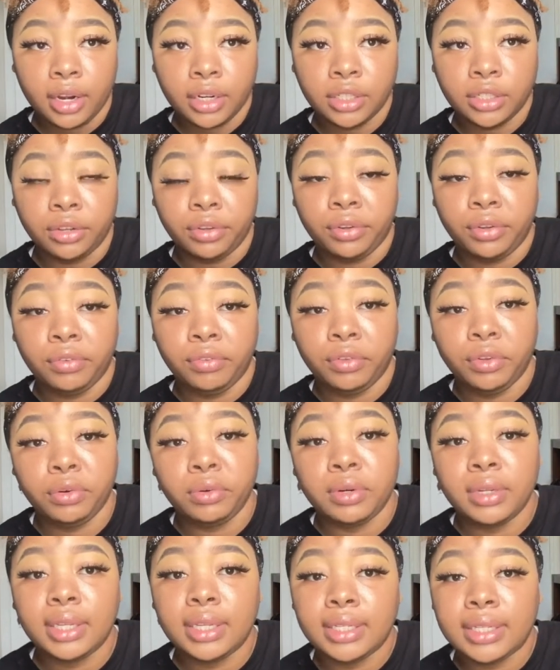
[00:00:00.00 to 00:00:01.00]
So if you
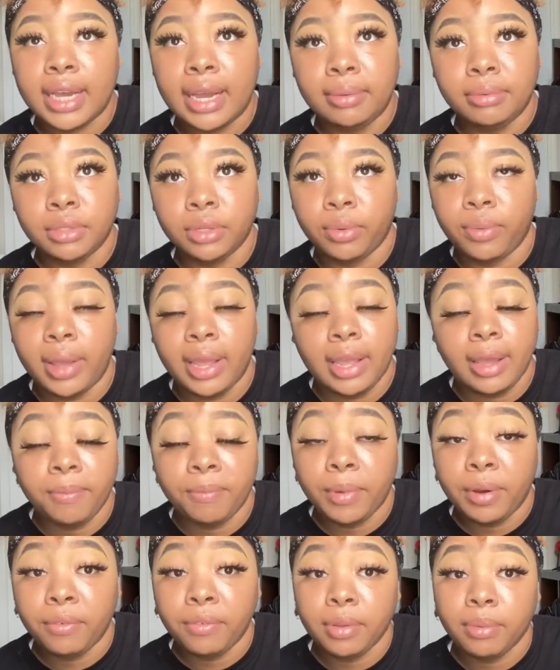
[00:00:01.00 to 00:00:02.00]
were the type to wake up
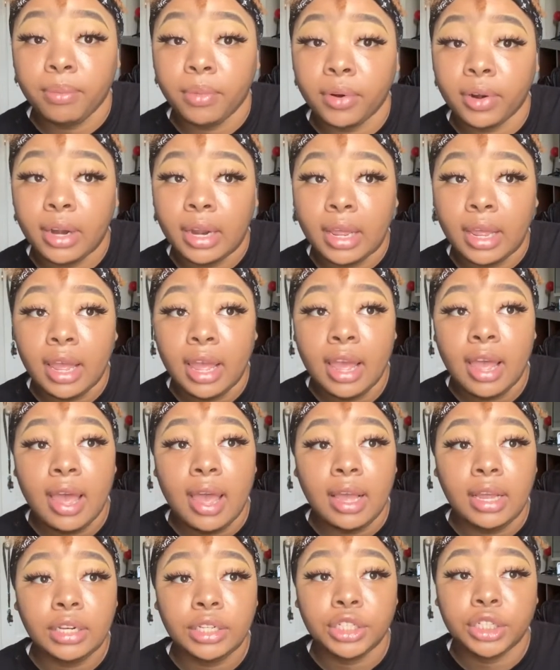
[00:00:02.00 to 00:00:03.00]
every morning
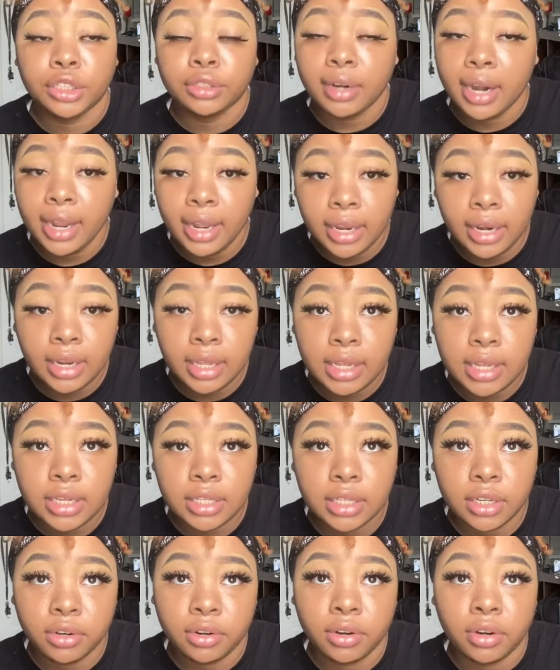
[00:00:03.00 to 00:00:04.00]
and straighten it,
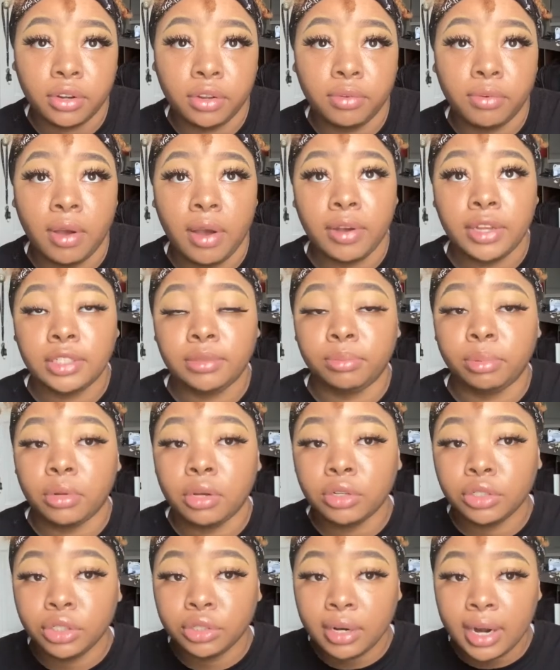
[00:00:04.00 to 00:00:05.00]
or you always
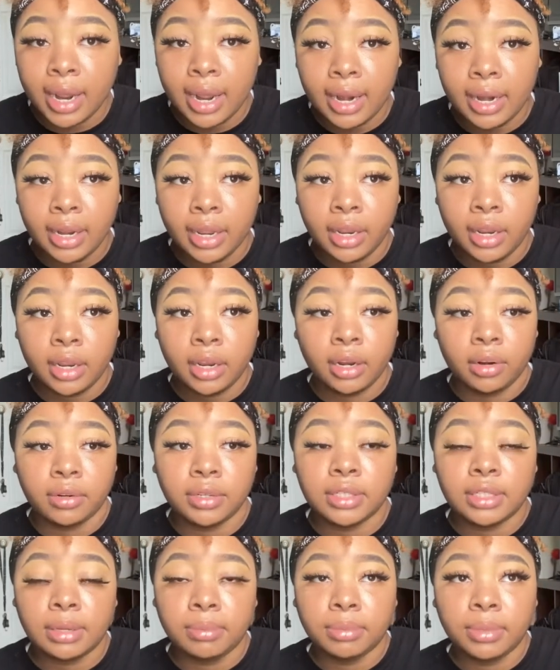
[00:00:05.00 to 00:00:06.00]
blow drying it or
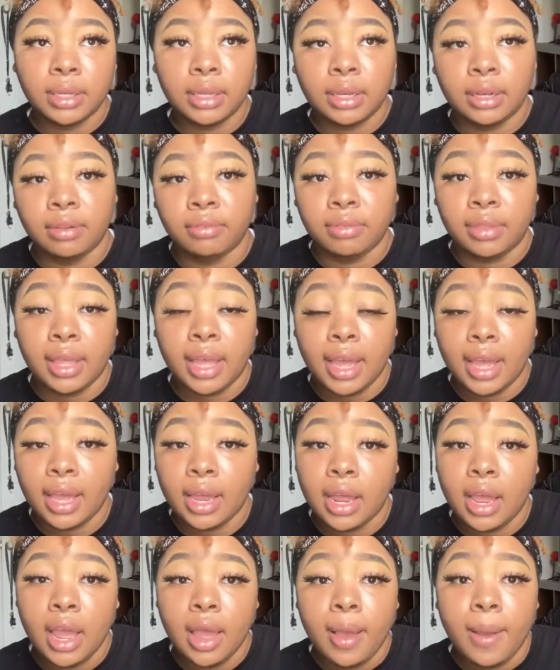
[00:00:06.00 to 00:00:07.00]
something of
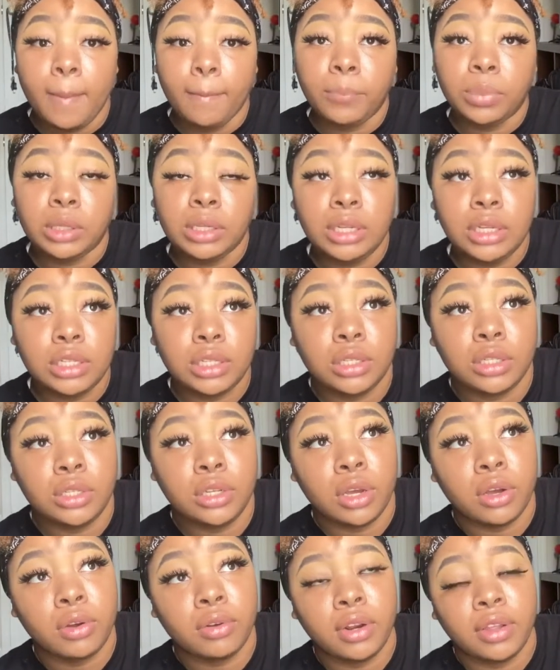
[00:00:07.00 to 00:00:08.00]
that, please
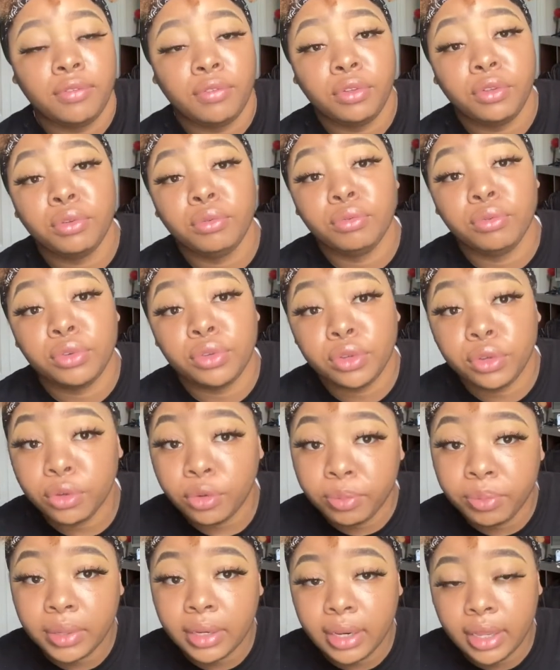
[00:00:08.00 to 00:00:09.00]
don't. If you do
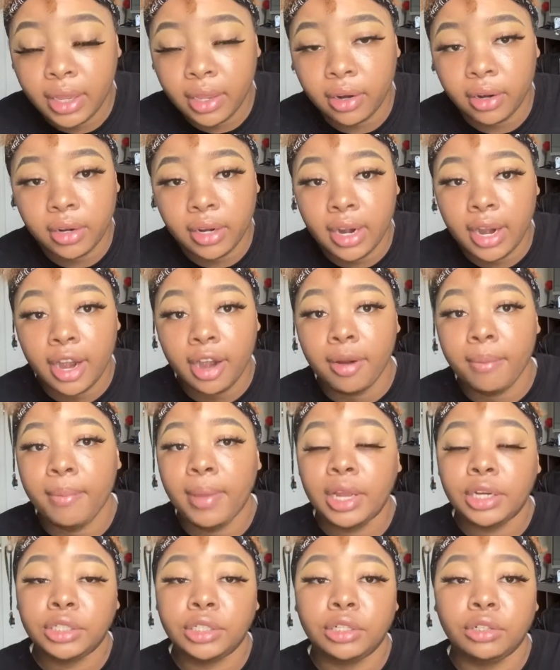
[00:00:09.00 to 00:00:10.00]
put heat on your hair,
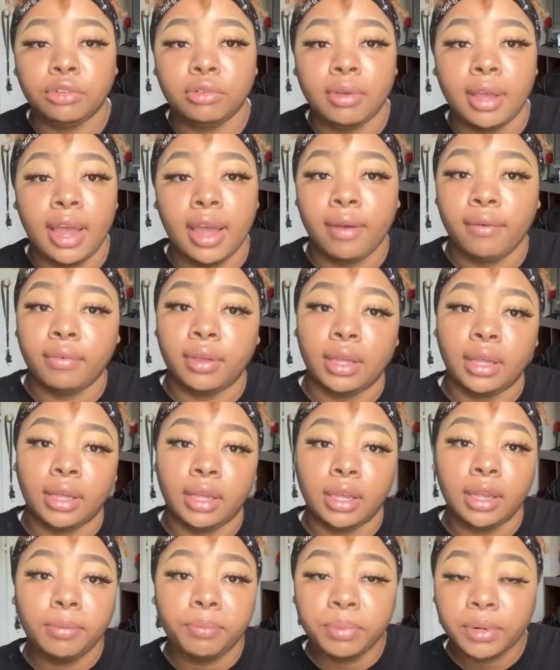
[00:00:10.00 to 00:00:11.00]
make sure you have a
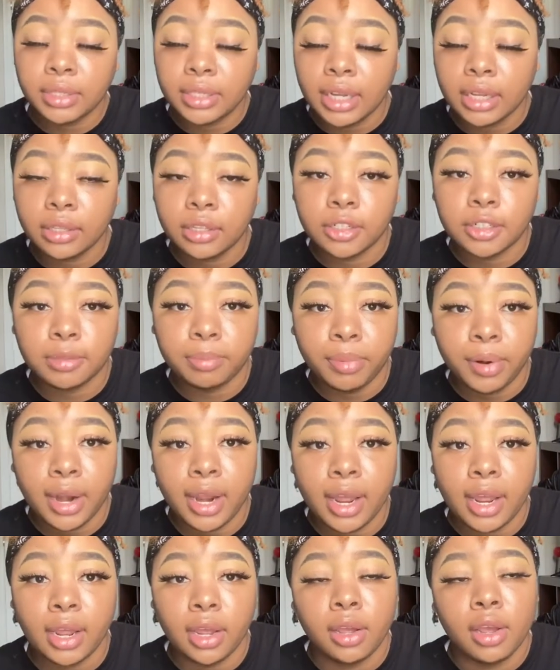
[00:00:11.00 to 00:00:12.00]
heat protector
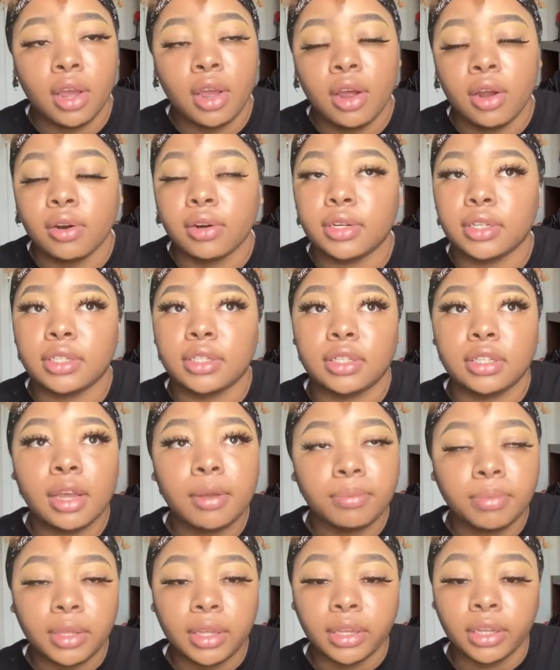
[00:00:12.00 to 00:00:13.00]
spray or
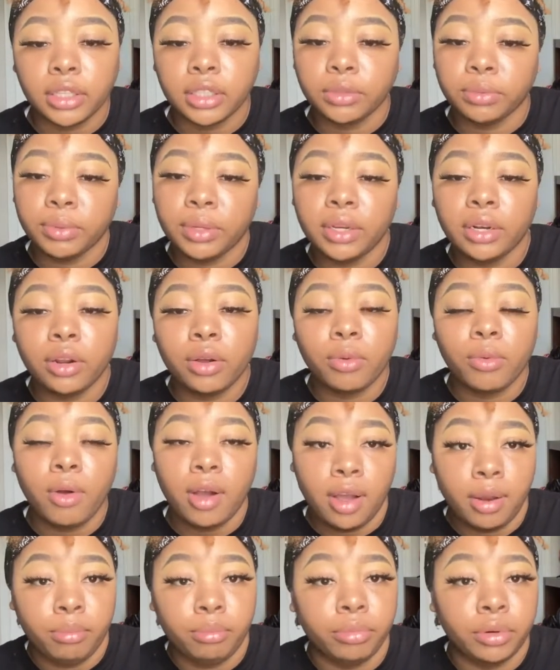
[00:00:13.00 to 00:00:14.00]
something, because we don't
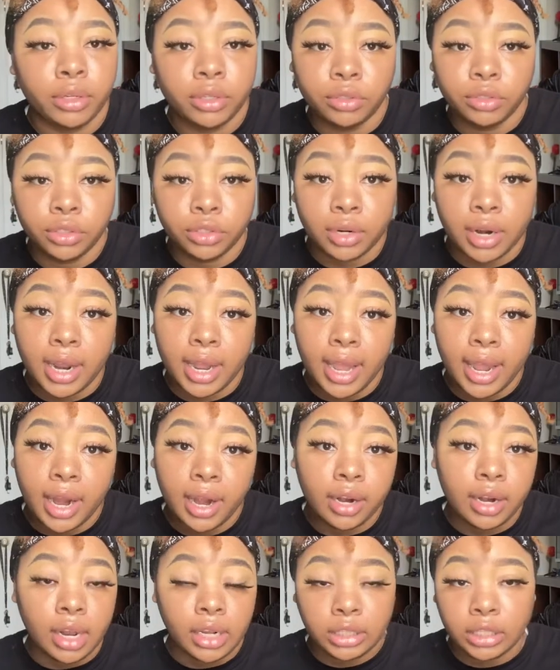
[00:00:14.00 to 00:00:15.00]
want brittle dry
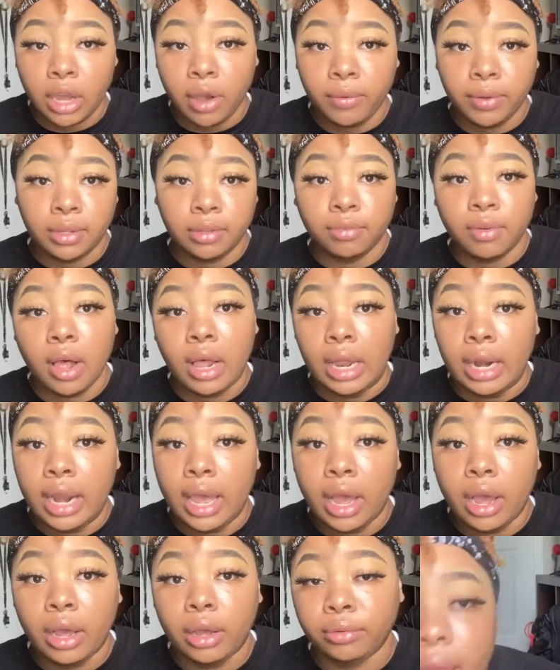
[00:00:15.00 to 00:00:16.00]
hair that's always falling
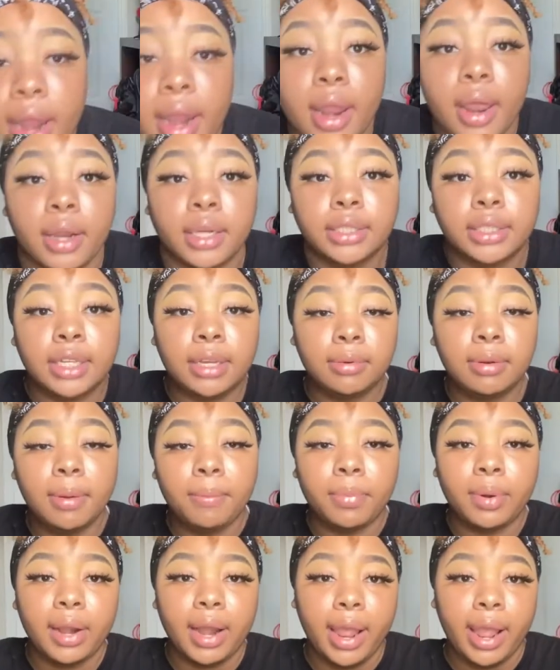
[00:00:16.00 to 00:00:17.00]
out. Tip
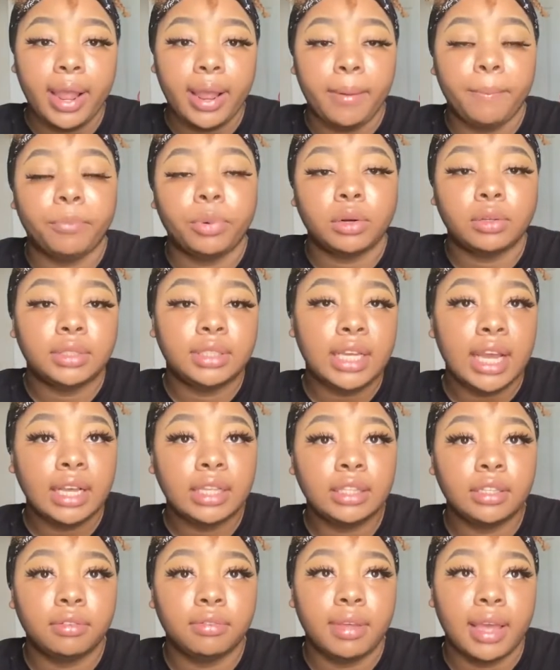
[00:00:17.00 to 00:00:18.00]
number 8,
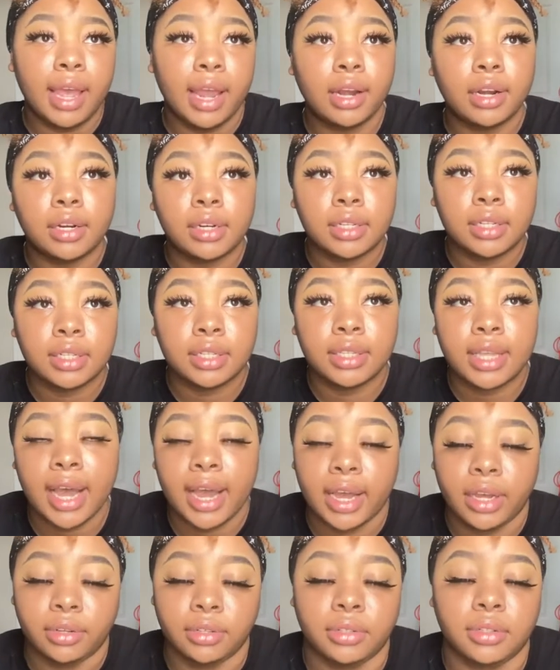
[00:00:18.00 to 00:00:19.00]
protective
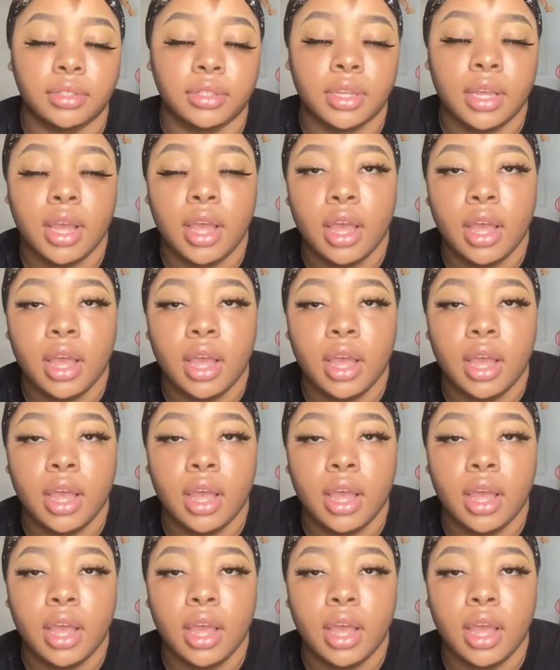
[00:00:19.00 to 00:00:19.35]
hairstyles.